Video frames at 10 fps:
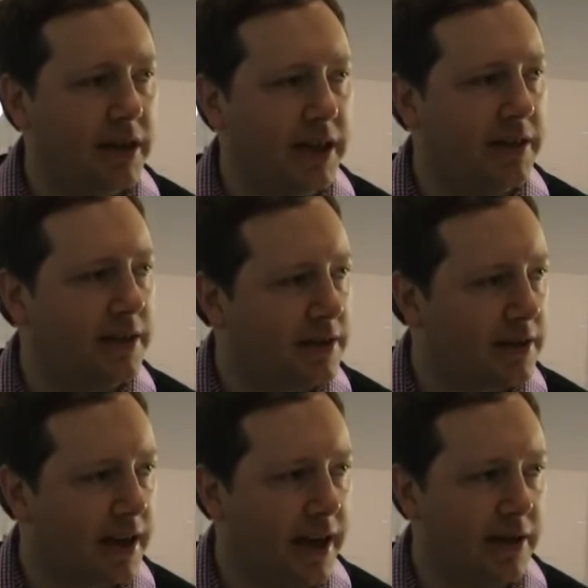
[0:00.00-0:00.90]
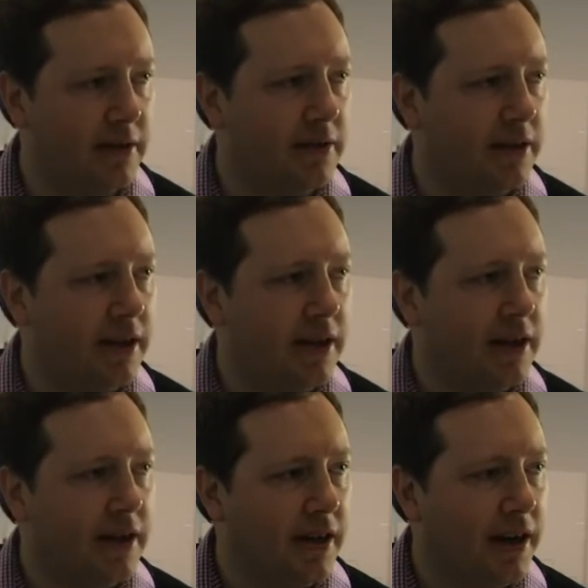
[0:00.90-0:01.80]
very easy to scale,
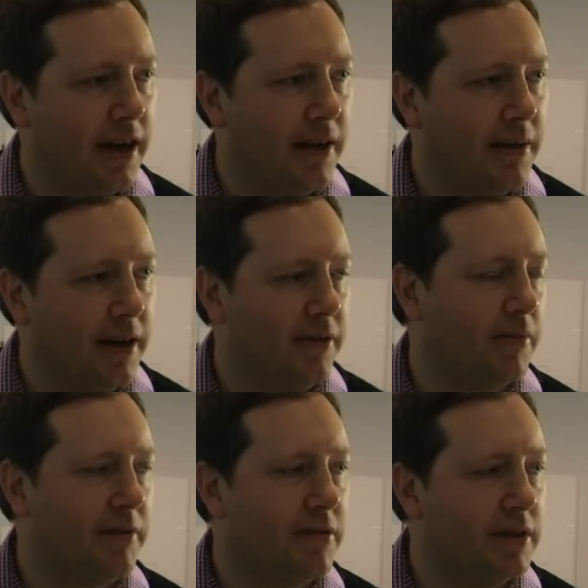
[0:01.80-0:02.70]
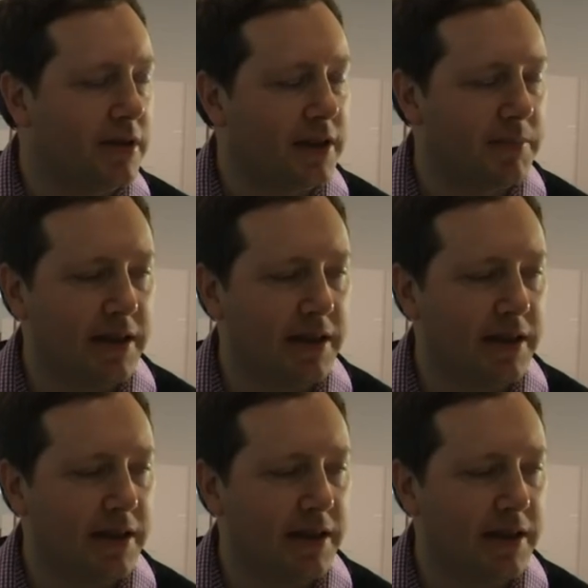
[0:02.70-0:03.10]
and not be ruinously